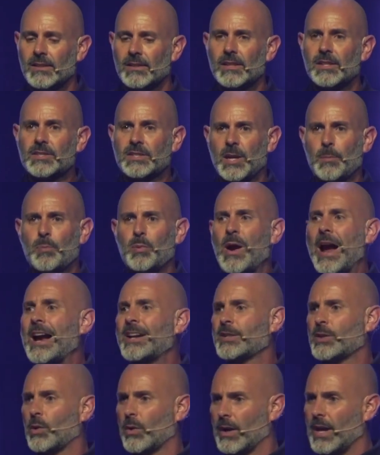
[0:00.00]
Let's get
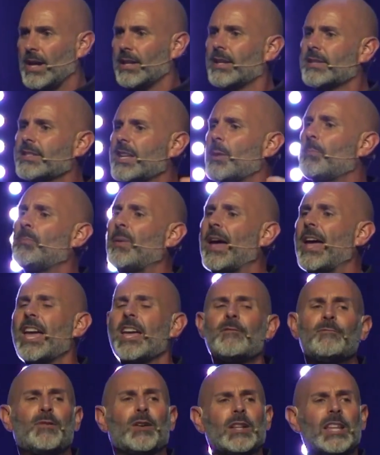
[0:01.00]
practical. Let's get
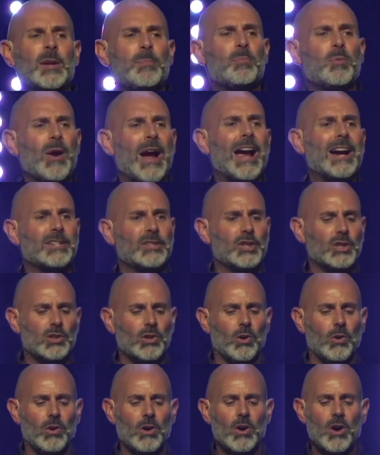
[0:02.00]
painfully
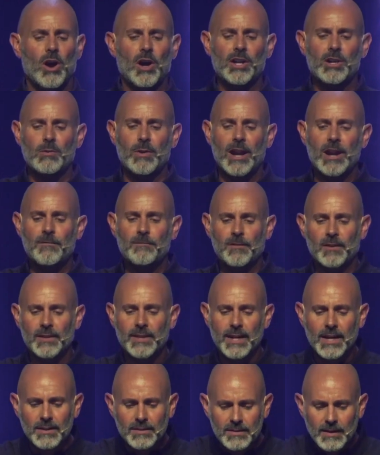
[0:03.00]
practical. Are you ready for
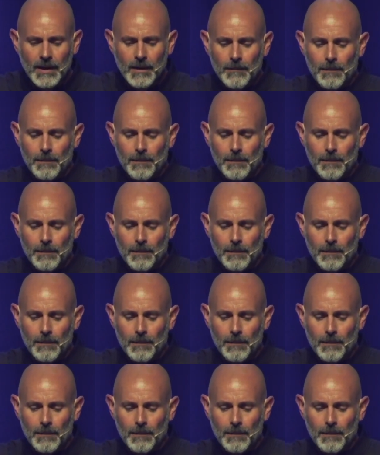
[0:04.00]
this?